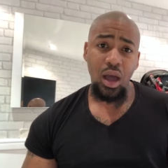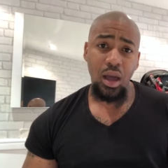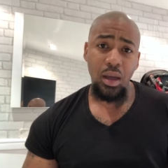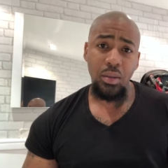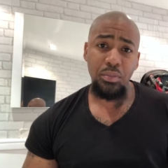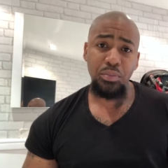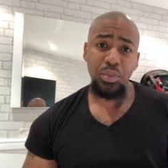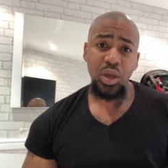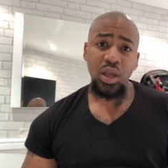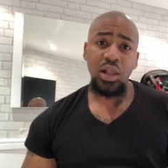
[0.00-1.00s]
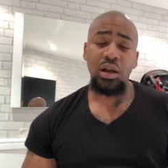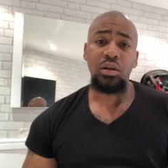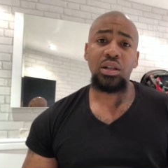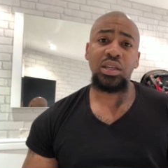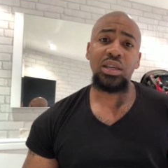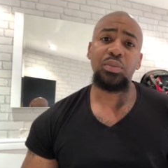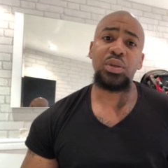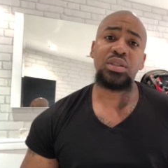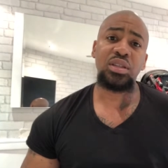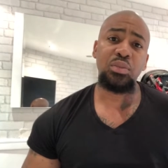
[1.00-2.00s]
Um, I'm going to keep
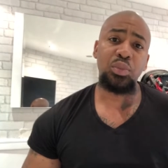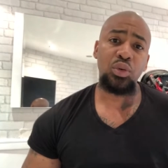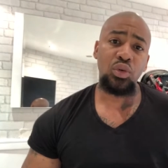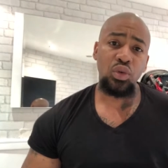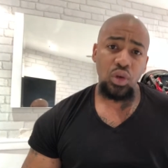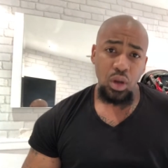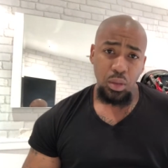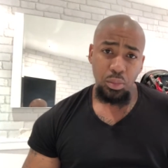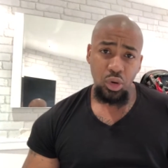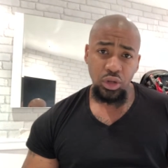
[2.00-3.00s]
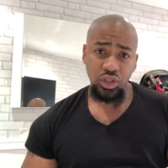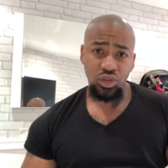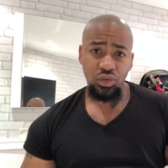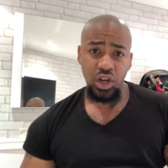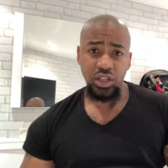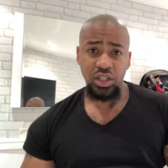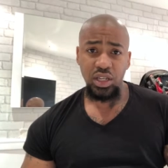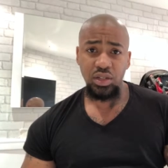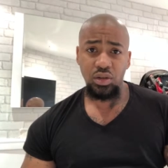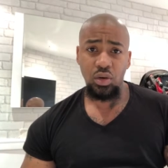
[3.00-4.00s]
it simple.
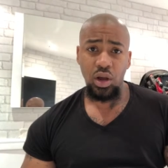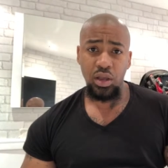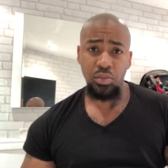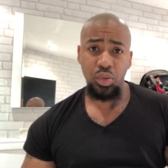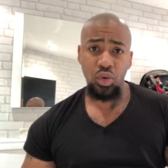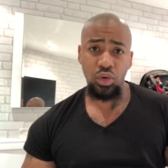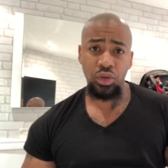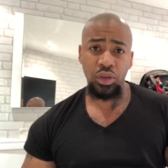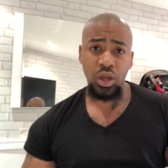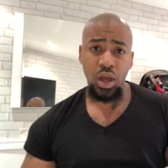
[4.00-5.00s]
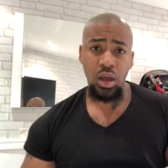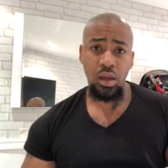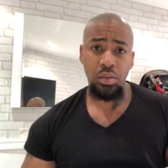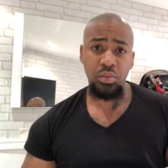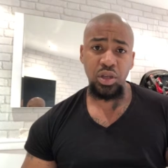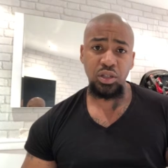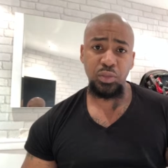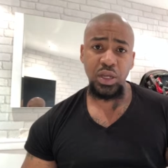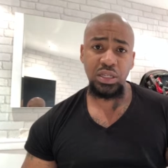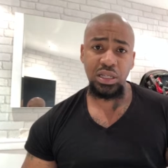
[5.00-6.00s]
Moisturizing is quite important, um,
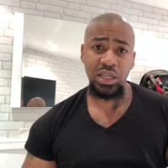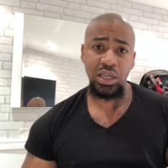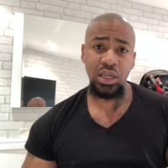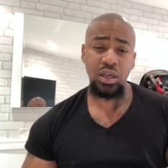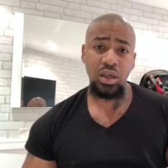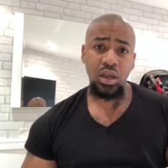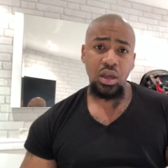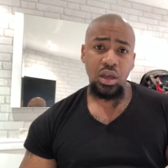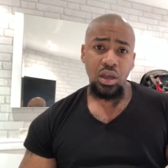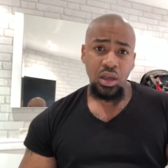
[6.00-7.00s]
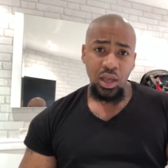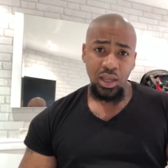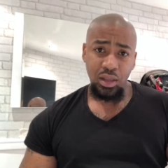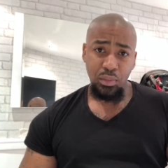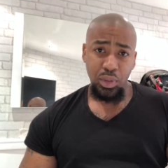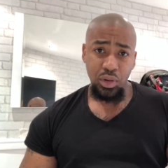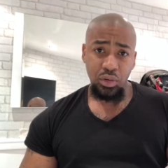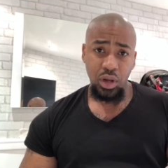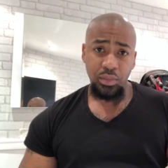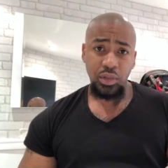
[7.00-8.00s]
especially in the
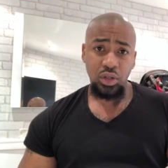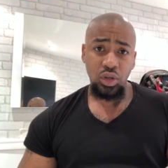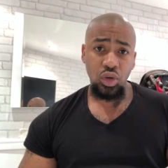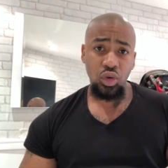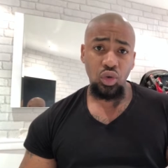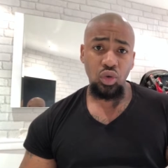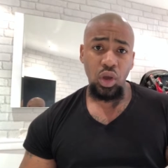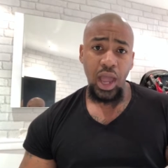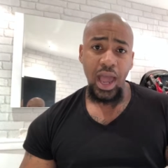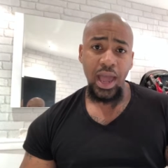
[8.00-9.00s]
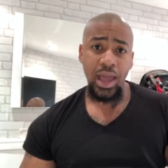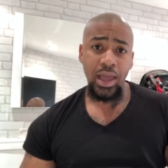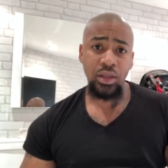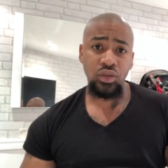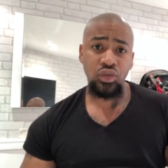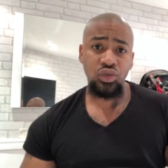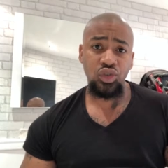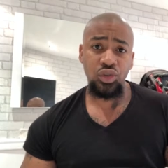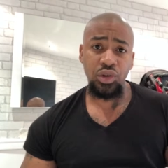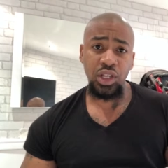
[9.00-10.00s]
build up to and
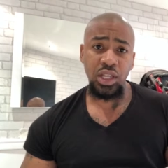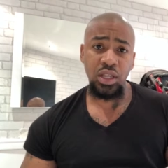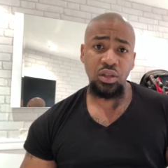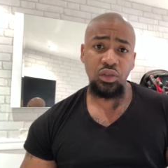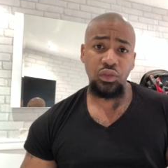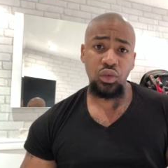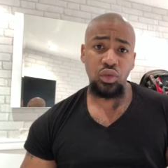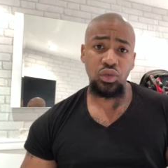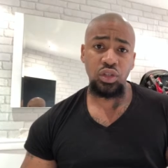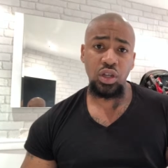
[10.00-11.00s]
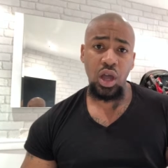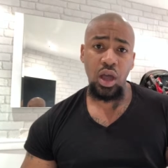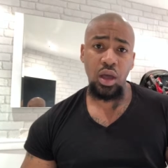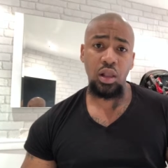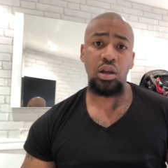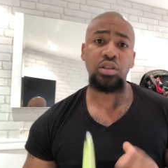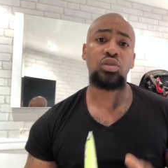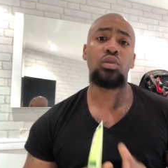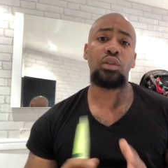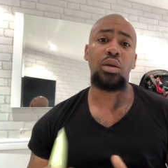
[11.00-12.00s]
during the intervals, uh, like
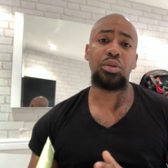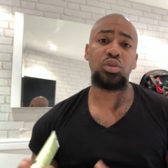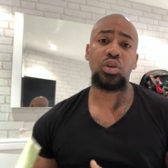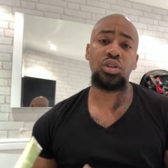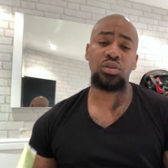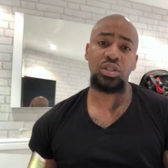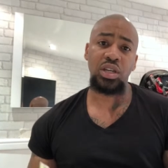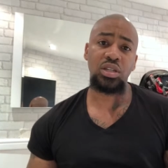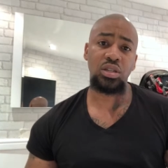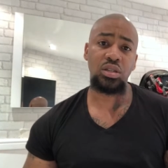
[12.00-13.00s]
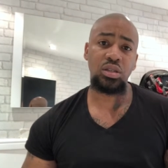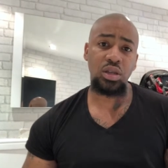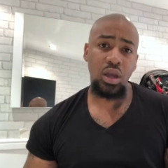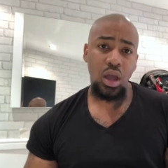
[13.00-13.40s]
sort of like between your sessions.